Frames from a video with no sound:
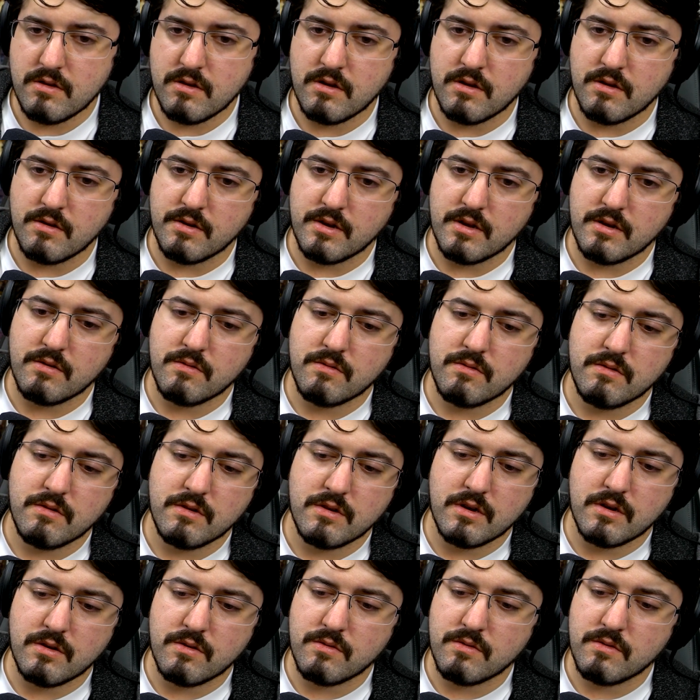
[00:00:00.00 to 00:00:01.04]
Oh no! There's
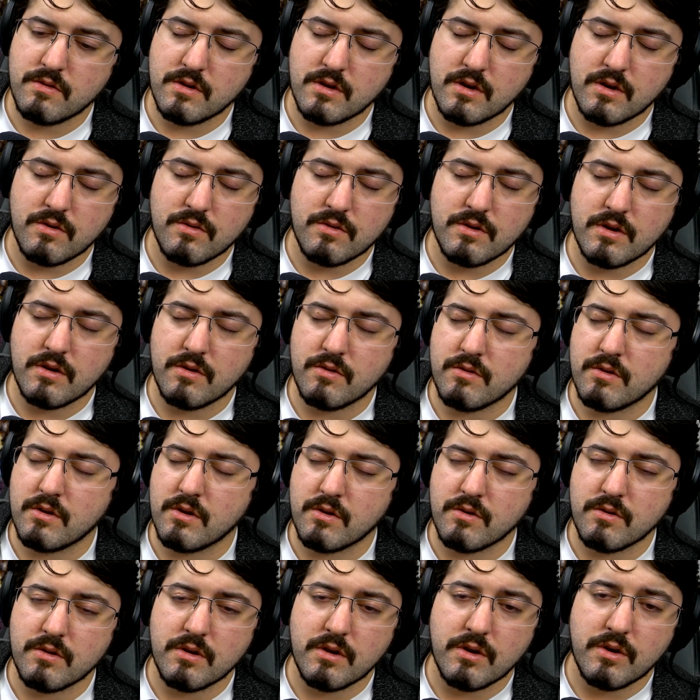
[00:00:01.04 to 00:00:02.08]
no, no, no, no,
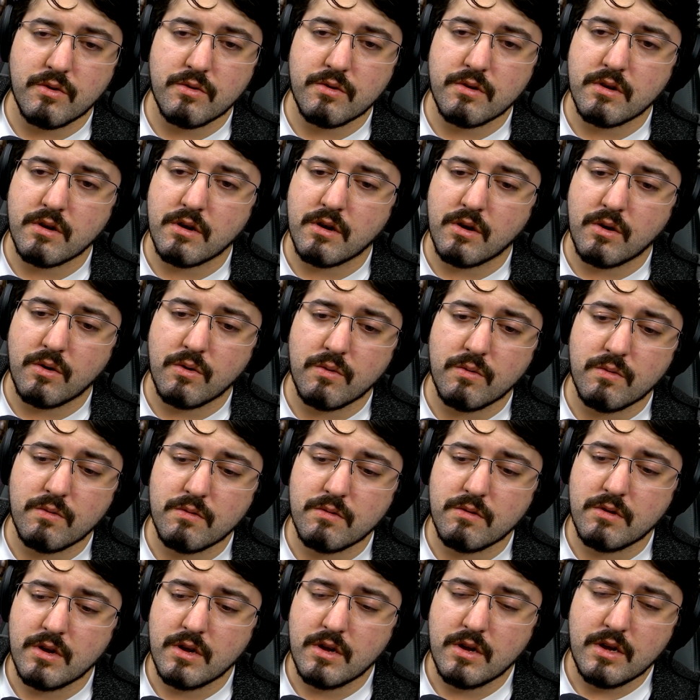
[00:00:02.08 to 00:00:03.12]
no, no.
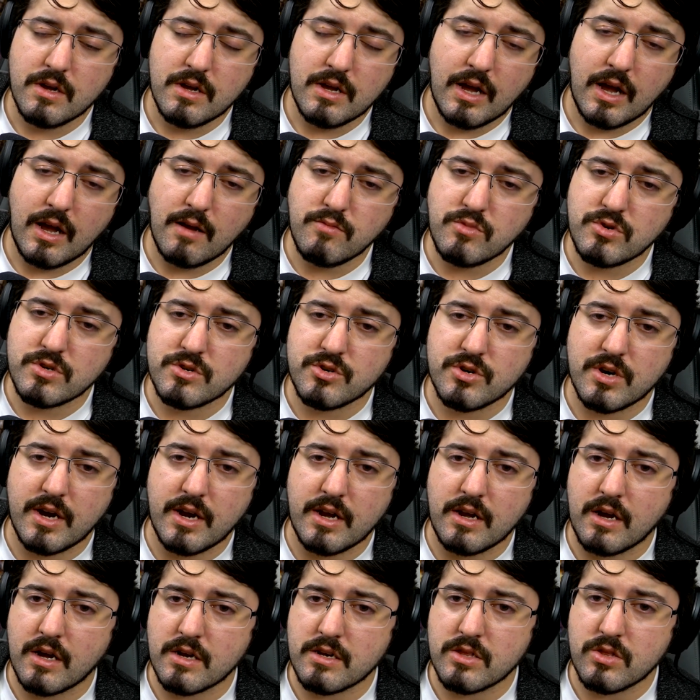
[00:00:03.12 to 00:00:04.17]
I'm trying
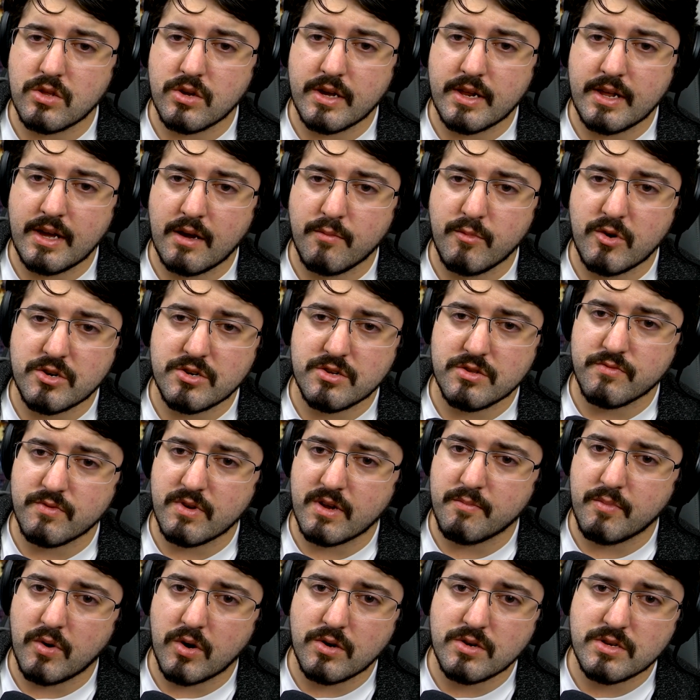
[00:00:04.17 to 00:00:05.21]
not to look at how much of the
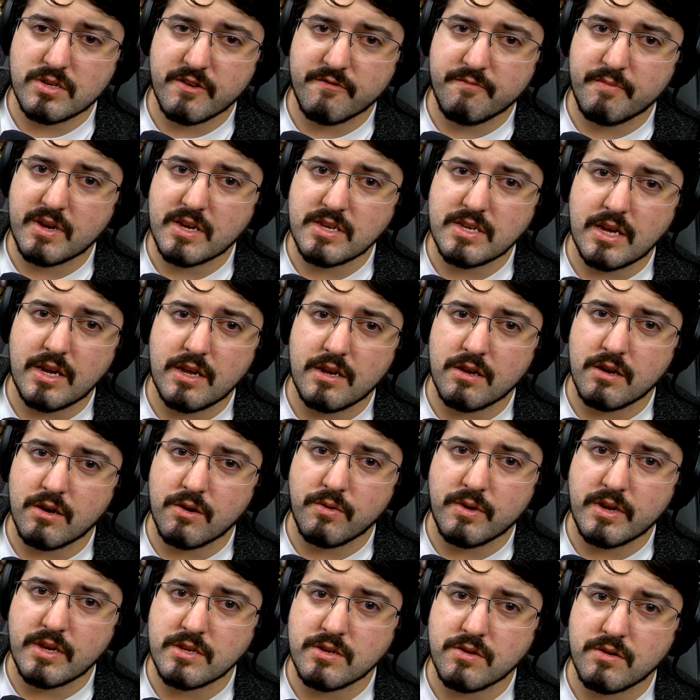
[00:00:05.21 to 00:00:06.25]
red bar is left because I know
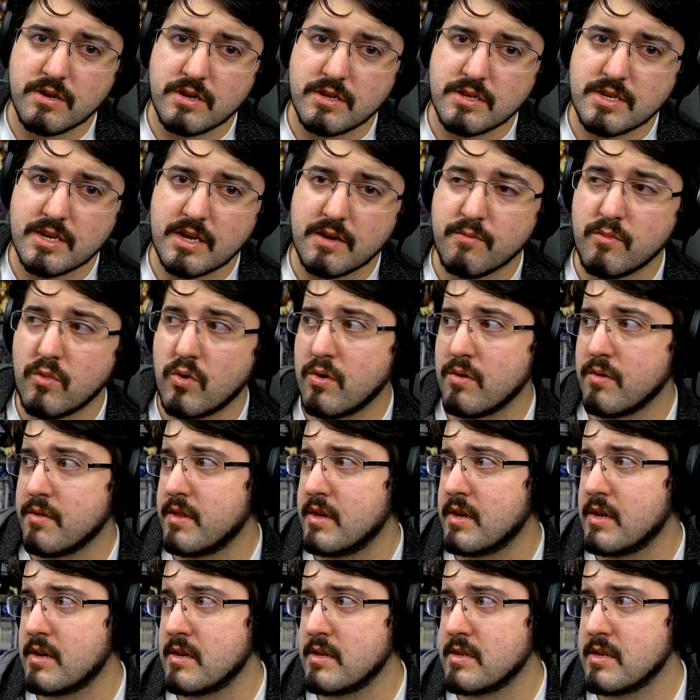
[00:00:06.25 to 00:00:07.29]
he's going to say more
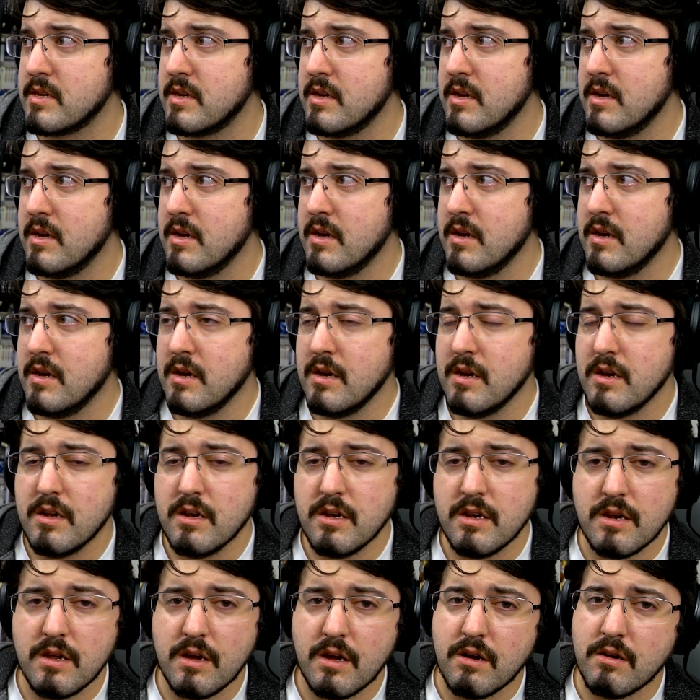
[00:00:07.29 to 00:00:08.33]
things.
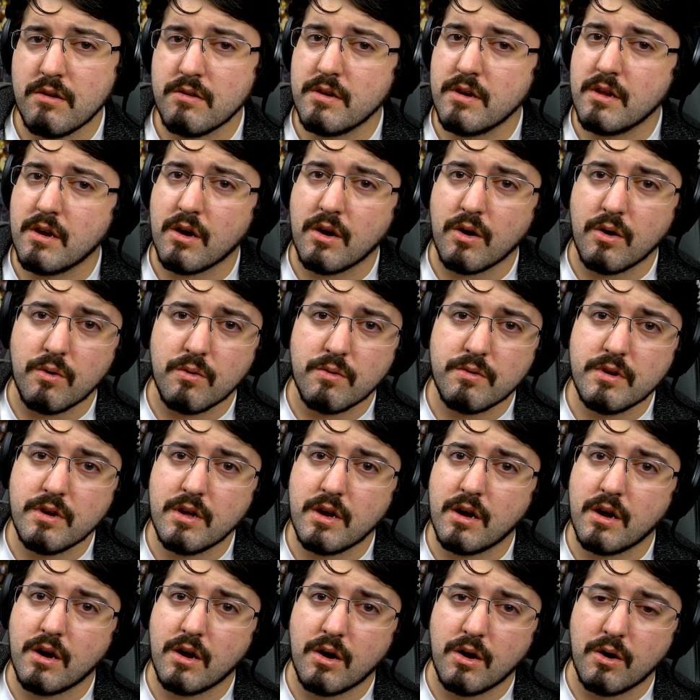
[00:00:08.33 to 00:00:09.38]
No, oh, no,
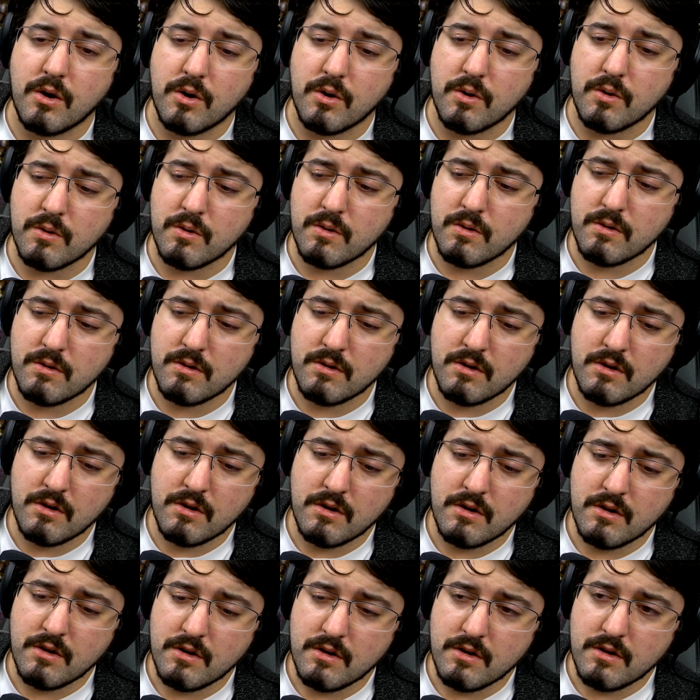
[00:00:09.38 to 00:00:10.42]
no.
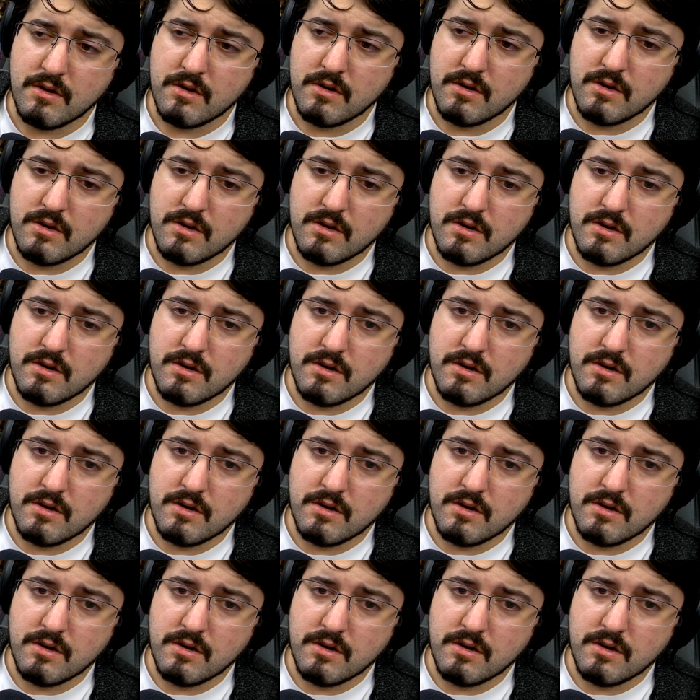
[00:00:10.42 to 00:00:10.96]
Bizarre